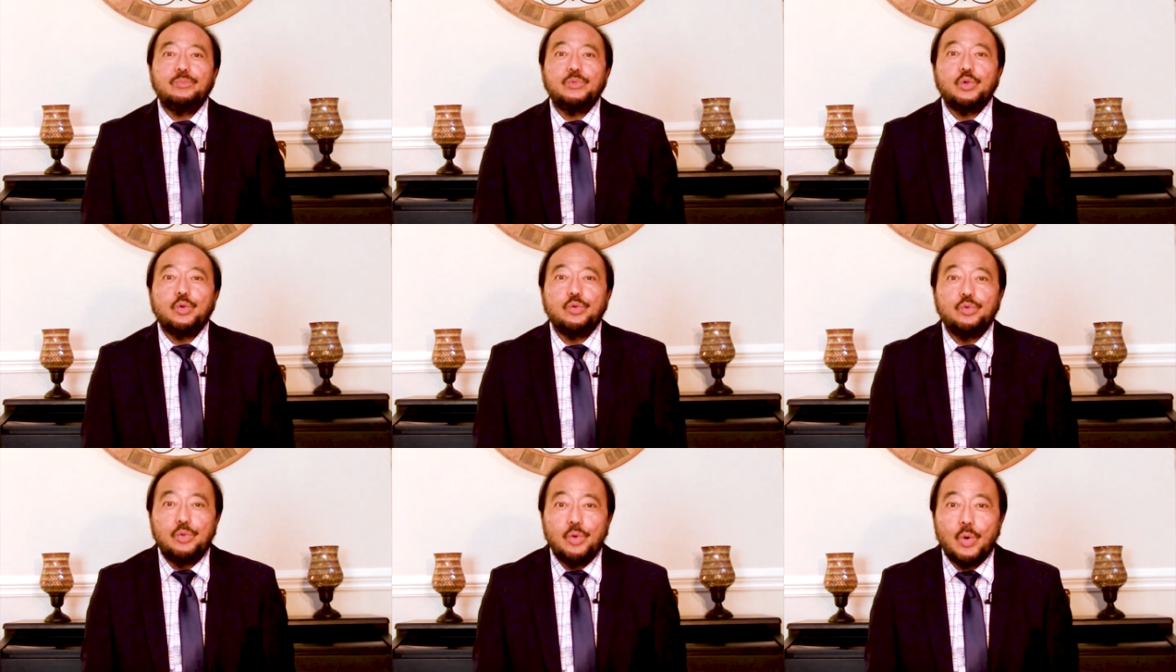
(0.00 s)
to
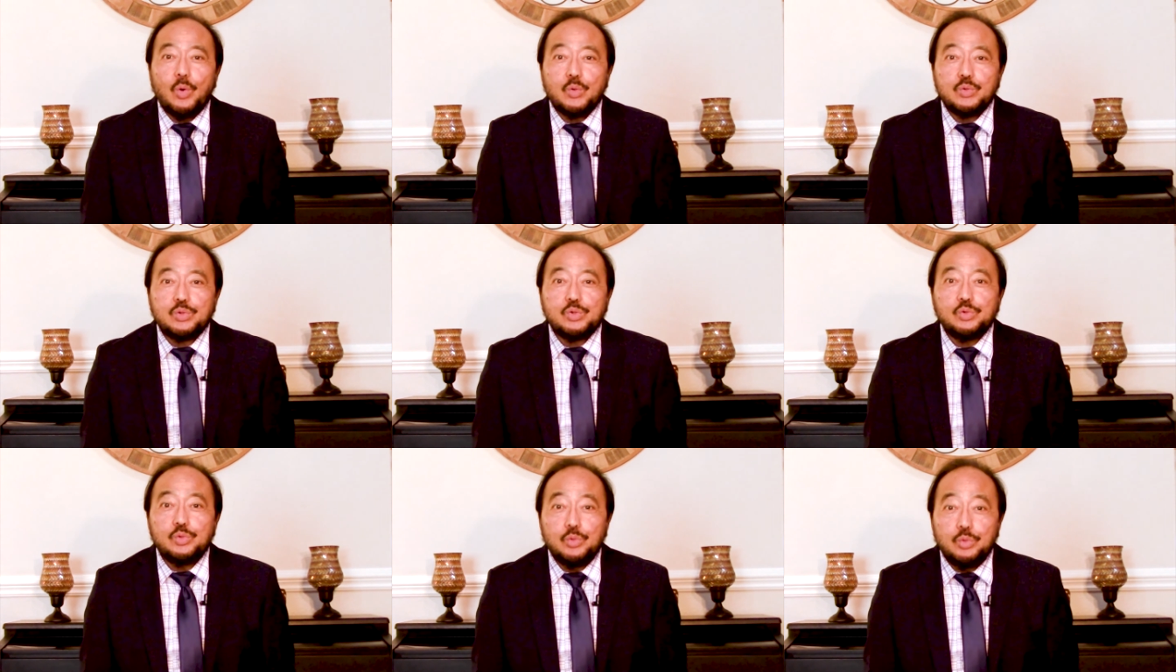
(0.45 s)
those
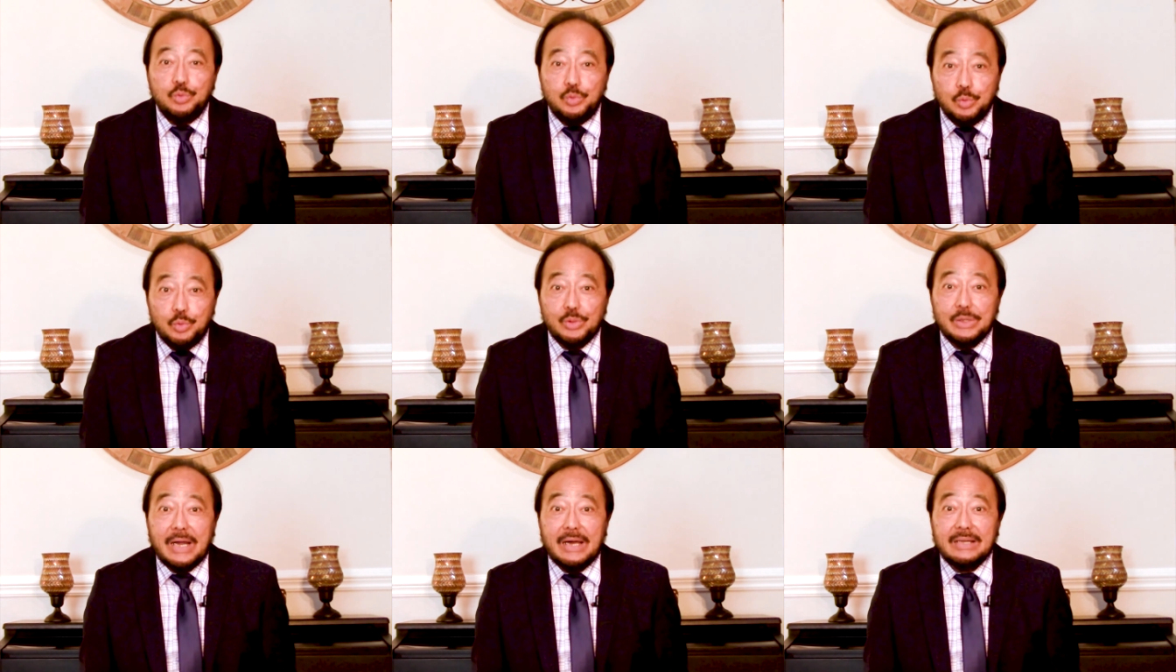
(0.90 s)
who do
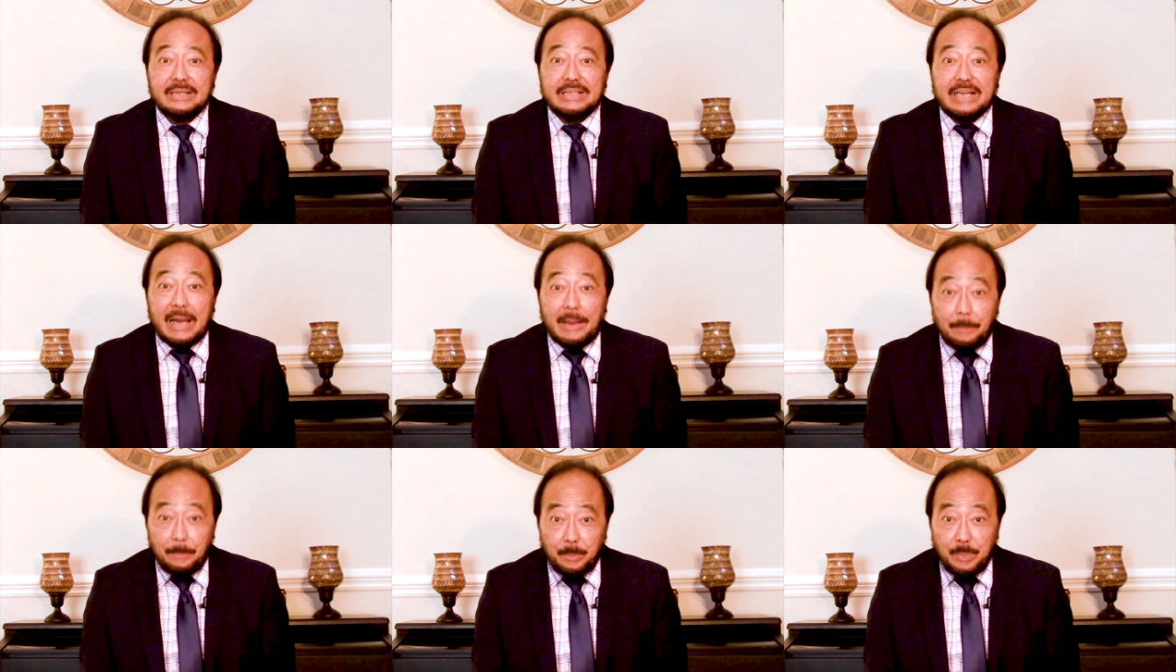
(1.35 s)
not
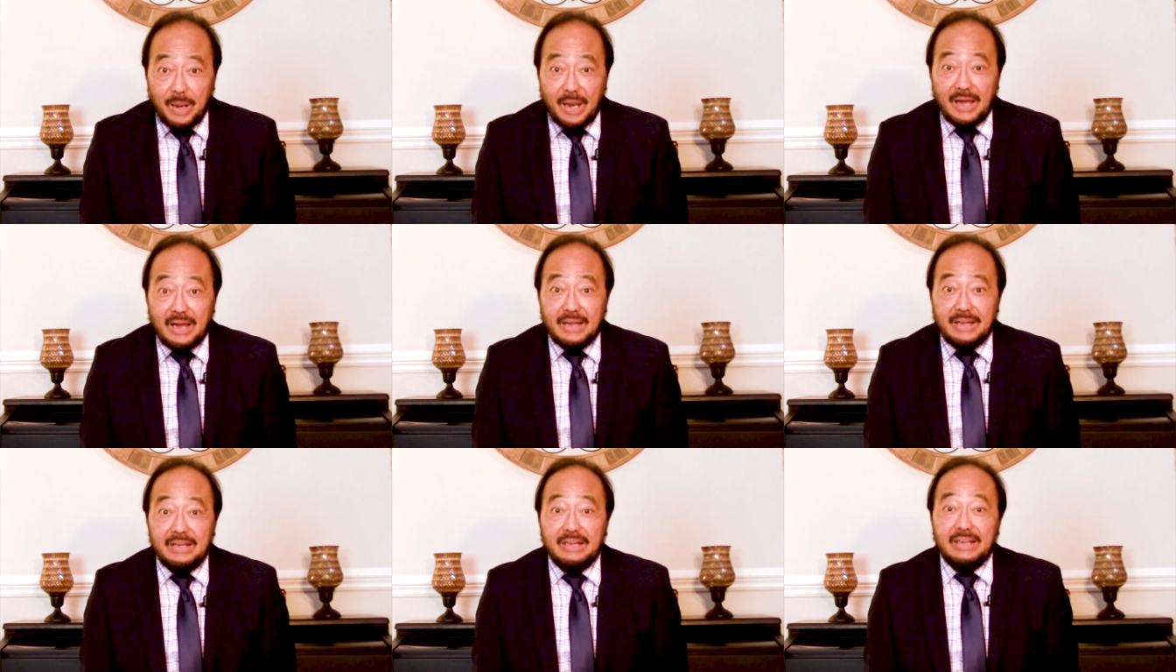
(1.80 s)

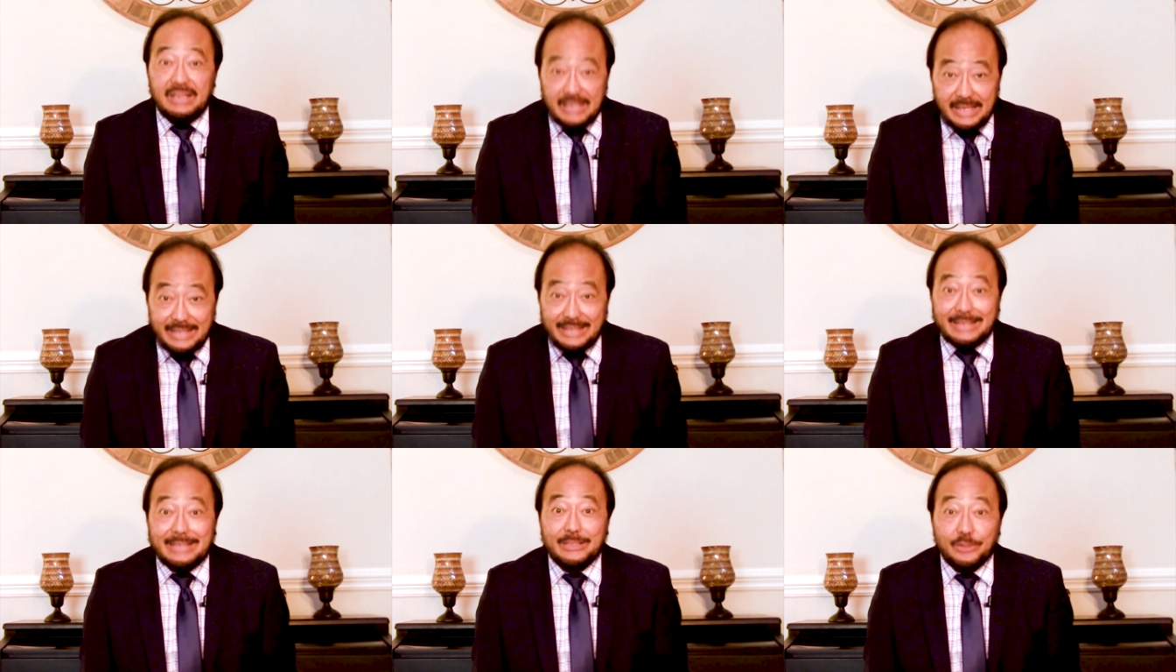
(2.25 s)
apply it